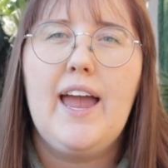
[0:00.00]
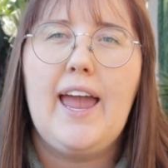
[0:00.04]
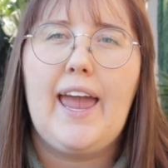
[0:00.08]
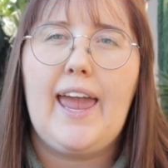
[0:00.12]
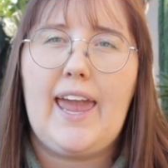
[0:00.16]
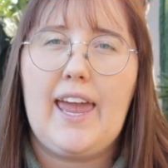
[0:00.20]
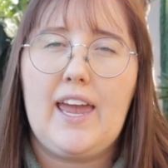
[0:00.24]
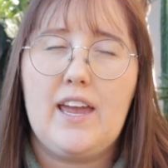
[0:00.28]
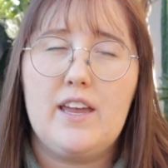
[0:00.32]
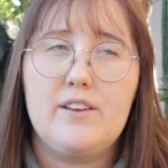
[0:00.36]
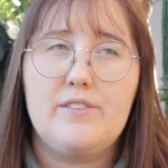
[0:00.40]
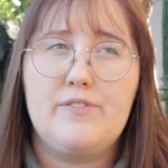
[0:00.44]

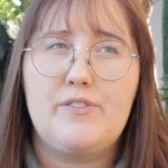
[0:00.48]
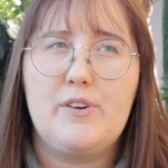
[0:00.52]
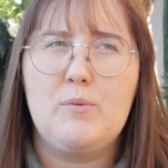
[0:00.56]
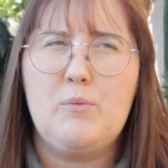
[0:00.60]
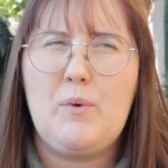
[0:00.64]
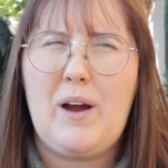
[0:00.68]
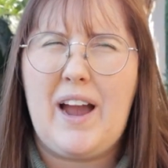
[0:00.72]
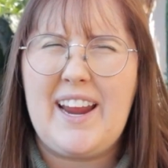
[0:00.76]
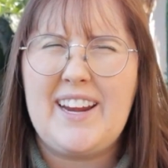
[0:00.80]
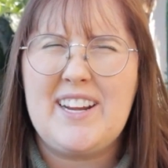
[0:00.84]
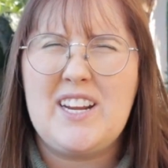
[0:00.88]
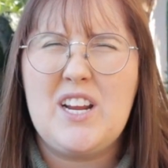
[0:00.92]
And from
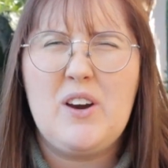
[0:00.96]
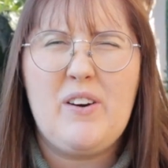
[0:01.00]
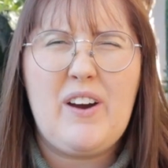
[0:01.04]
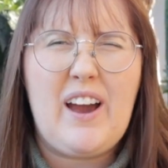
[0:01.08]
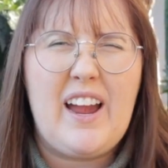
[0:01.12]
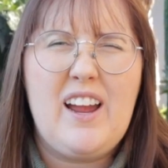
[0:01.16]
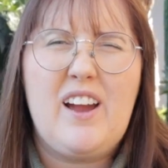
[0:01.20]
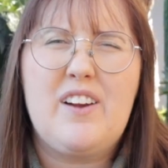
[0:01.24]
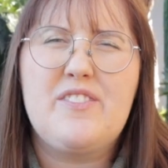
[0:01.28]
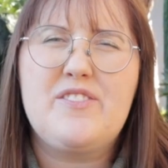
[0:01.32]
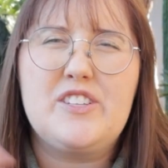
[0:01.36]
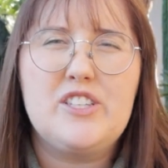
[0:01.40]
what I know,
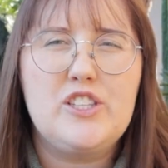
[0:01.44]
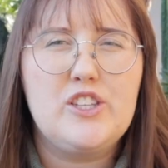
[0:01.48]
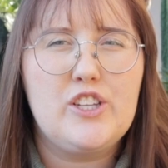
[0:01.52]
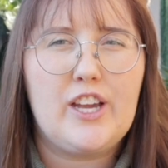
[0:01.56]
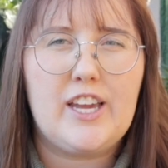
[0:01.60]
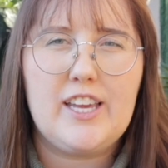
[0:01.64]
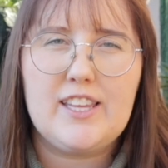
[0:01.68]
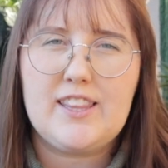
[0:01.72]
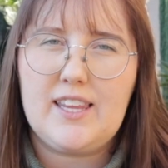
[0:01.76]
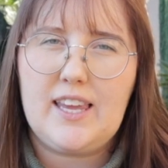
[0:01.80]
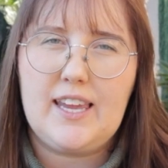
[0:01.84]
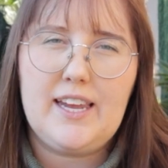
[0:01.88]
I often
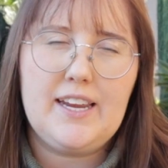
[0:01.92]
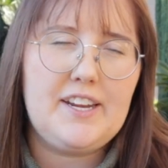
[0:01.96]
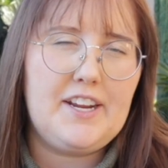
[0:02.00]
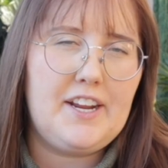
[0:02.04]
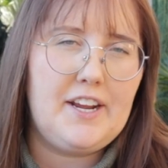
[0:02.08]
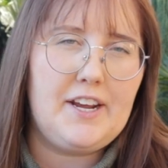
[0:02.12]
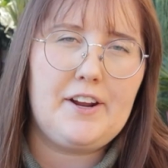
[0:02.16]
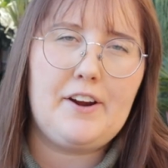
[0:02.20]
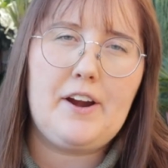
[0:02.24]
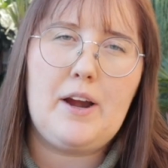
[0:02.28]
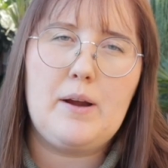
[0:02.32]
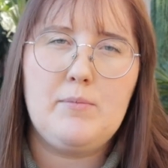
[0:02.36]
look at the
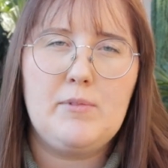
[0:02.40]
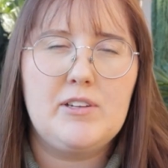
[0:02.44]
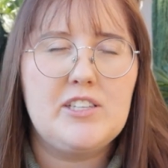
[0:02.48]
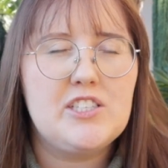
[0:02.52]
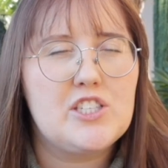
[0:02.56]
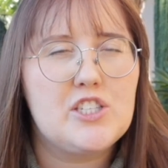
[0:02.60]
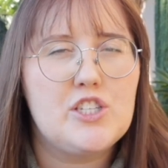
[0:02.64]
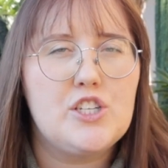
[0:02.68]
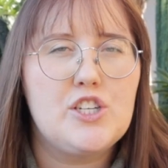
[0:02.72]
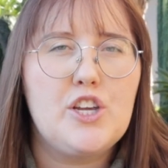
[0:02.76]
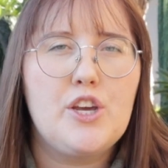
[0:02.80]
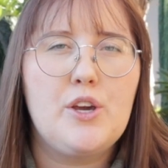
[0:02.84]
Enneagram
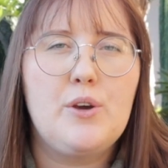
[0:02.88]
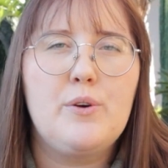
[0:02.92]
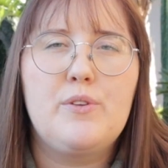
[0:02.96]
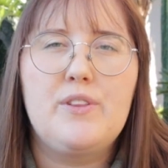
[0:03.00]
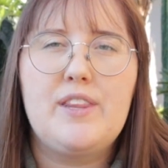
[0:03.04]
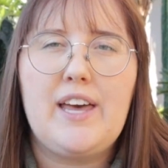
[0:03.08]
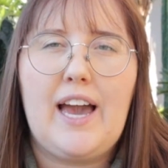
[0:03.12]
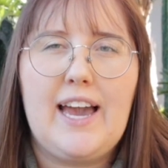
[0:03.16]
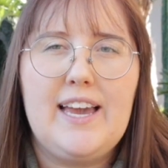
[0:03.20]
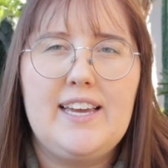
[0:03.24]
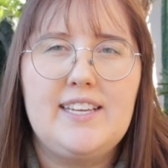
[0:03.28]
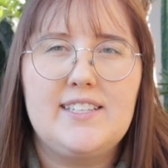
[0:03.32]
Institute.
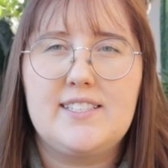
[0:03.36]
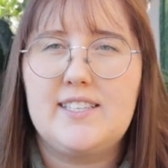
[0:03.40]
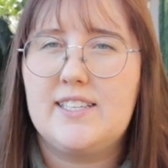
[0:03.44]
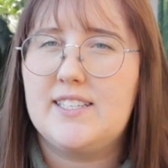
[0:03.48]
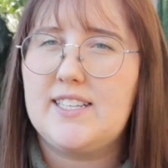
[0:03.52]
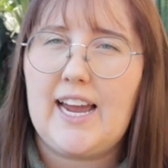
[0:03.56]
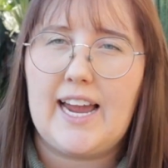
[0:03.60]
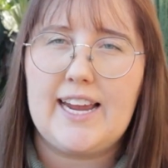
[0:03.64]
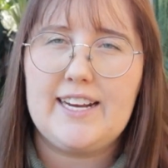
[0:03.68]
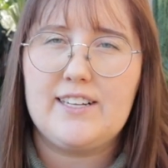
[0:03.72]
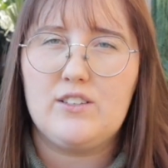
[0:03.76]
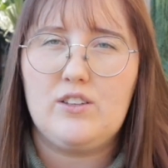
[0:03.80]
That is the
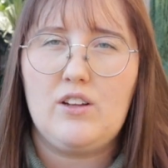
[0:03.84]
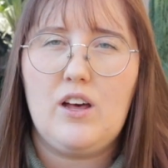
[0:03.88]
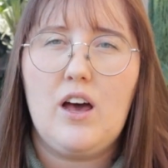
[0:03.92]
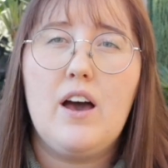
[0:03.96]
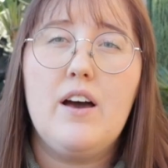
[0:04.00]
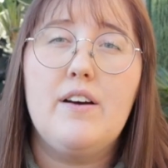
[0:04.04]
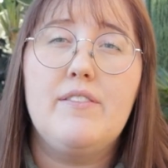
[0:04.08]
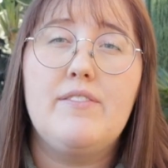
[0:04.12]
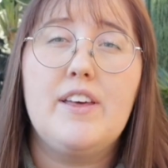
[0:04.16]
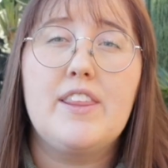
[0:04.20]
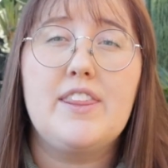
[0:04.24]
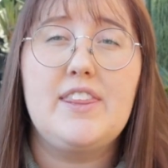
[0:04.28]
title
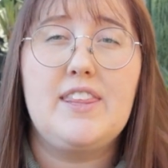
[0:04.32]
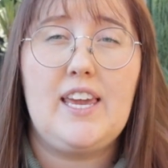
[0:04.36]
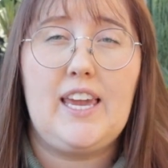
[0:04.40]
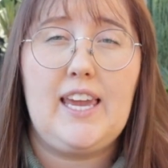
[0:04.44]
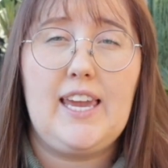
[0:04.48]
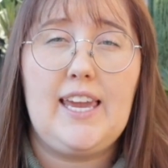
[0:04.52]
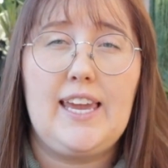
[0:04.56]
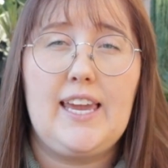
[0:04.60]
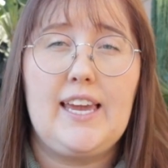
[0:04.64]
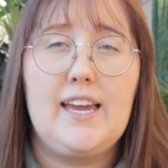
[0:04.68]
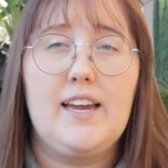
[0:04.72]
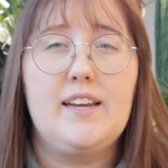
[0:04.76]
of
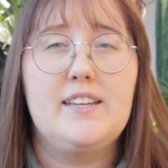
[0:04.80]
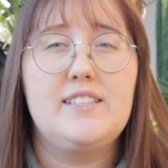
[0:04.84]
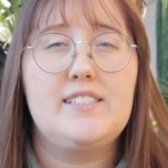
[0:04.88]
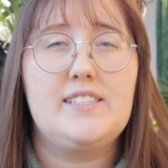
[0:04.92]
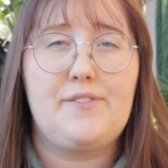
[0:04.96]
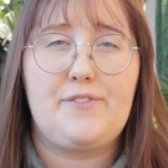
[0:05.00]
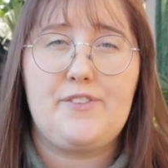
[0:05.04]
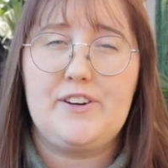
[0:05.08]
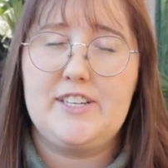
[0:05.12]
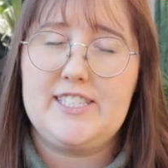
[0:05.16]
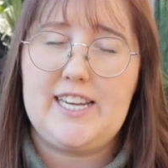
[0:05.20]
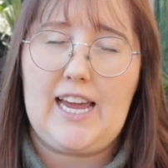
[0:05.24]
the
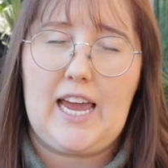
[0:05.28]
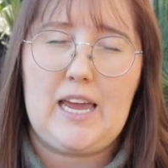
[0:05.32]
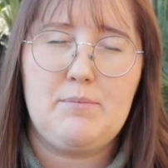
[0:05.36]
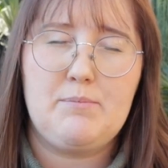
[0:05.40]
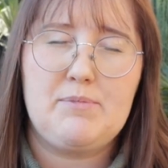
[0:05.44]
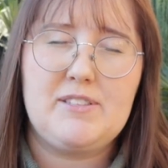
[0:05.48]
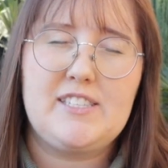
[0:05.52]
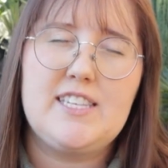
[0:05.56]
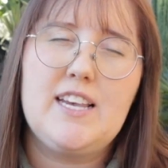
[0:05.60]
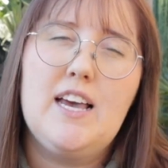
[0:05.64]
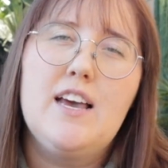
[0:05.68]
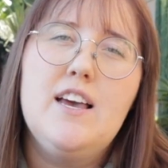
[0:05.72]
different
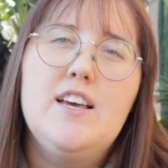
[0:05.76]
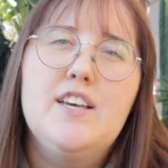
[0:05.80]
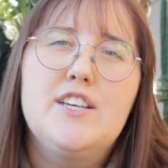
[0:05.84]
types.